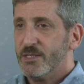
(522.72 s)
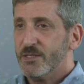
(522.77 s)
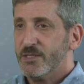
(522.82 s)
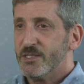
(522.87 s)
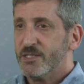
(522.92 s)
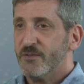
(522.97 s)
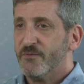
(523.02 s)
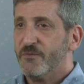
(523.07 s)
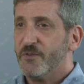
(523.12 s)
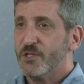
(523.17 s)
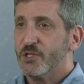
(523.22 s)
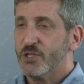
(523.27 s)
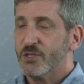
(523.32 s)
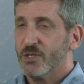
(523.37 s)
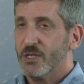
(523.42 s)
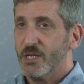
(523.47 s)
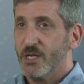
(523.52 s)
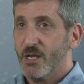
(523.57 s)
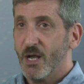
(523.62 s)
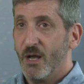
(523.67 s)

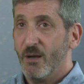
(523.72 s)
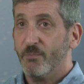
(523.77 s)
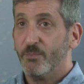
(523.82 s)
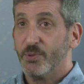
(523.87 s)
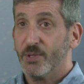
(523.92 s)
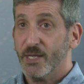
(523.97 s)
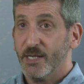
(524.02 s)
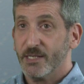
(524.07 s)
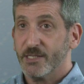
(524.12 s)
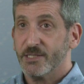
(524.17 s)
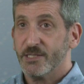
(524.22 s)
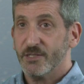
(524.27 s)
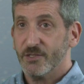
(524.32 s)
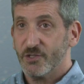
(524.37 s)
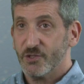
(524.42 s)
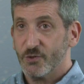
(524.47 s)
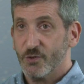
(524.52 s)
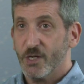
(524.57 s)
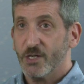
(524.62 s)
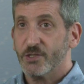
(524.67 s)
sufficiently complex in
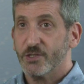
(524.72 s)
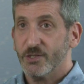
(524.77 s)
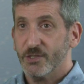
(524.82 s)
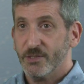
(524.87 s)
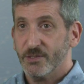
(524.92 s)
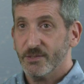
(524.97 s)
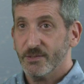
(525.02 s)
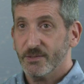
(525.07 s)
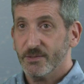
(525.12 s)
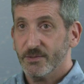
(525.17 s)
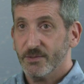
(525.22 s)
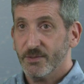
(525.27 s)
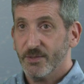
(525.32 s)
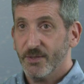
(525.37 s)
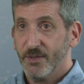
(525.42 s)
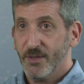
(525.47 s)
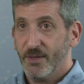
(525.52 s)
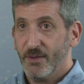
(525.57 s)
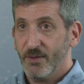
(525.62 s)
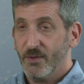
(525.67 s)
structure?
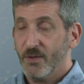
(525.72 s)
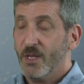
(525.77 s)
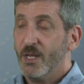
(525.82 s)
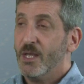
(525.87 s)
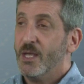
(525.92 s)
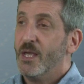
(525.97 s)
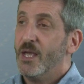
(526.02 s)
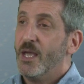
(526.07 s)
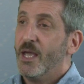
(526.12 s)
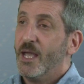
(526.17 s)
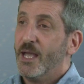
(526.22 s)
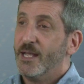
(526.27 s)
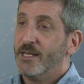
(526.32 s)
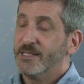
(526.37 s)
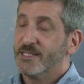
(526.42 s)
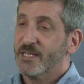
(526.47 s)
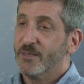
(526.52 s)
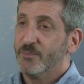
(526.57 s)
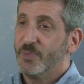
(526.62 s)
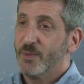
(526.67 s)

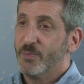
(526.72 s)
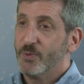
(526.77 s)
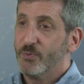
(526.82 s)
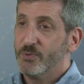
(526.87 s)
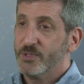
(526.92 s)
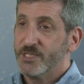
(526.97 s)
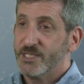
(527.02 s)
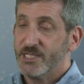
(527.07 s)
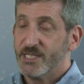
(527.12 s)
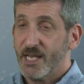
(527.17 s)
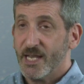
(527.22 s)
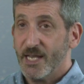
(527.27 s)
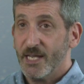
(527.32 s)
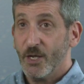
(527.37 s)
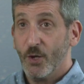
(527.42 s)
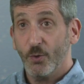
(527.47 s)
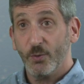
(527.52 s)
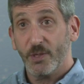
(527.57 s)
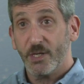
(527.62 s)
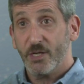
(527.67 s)
And some people would
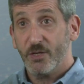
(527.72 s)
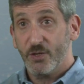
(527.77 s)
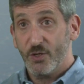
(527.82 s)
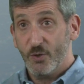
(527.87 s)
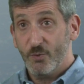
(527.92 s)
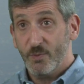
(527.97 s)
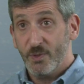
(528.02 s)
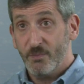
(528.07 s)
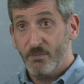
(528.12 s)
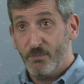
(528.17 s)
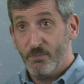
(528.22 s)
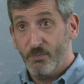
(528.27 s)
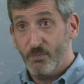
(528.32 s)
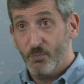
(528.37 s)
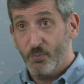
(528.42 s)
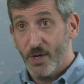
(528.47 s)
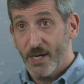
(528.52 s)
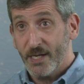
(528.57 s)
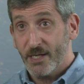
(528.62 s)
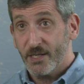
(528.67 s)
say only a human
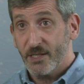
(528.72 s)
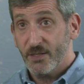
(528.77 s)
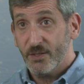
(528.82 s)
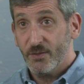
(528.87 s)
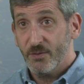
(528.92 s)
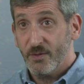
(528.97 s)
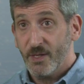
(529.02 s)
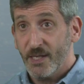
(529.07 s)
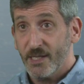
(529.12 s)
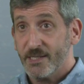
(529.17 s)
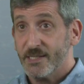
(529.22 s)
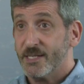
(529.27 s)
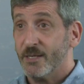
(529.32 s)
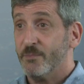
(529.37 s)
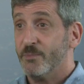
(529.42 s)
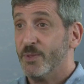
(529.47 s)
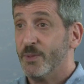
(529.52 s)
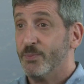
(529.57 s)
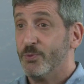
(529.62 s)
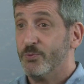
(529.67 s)
brain can do that,
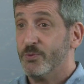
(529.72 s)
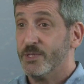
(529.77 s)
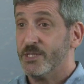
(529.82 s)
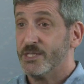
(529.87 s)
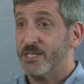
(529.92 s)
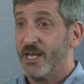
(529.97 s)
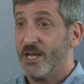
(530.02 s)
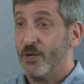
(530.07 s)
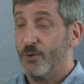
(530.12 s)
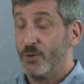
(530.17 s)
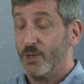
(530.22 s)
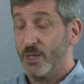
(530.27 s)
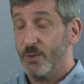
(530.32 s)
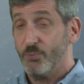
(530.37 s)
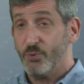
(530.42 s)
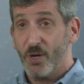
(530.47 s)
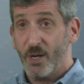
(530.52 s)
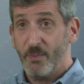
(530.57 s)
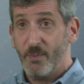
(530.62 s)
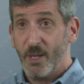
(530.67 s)
some people would say only a
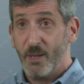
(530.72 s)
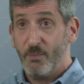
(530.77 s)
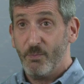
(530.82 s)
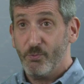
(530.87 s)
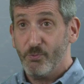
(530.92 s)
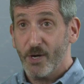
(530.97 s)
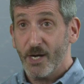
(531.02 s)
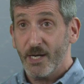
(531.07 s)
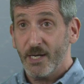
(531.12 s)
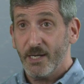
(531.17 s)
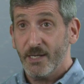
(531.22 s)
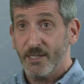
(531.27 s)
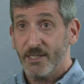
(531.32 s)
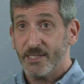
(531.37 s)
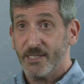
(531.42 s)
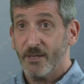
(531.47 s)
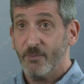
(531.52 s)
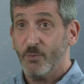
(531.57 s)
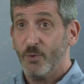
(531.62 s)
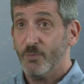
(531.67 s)
primate brain,
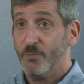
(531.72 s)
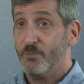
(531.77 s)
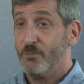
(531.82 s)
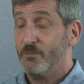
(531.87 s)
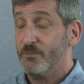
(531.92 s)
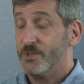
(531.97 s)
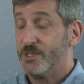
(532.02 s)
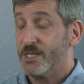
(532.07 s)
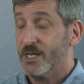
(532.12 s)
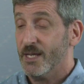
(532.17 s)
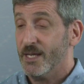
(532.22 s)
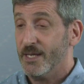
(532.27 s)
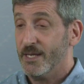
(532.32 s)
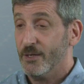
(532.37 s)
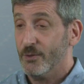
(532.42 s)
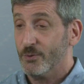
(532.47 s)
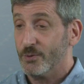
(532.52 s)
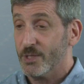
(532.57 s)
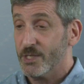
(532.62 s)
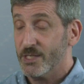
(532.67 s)
some would
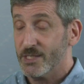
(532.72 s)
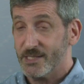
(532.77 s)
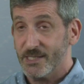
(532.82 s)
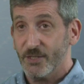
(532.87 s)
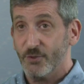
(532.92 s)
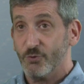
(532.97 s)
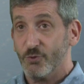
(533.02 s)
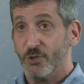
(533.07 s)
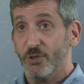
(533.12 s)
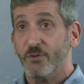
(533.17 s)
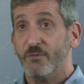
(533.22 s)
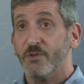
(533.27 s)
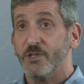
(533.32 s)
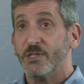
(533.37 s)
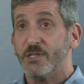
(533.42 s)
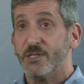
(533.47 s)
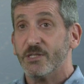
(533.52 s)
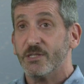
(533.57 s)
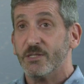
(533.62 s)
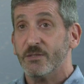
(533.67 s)
say only a central nervous
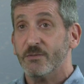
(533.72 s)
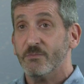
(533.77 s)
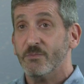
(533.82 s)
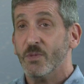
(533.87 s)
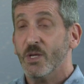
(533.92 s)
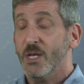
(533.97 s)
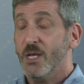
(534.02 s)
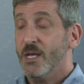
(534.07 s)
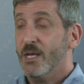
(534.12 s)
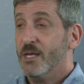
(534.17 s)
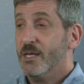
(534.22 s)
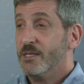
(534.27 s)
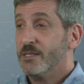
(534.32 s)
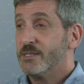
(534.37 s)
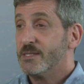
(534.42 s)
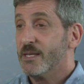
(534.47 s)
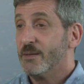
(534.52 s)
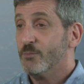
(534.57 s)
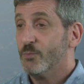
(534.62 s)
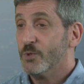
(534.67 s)
system,
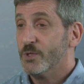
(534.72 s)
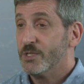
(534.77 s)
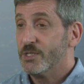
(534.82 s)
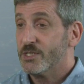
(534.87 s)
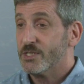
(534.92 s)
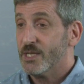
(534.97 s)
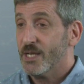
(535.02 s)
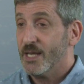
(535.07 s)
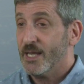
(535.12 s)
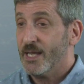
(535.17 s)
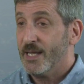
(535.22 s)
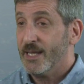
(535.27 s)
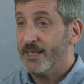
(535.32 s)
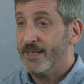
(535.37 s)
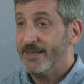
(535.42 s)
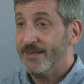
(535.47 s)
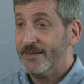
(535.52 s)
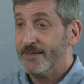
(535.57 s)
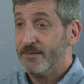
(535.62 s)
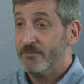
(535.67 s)
some would
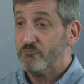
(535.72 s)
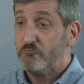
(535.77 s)
say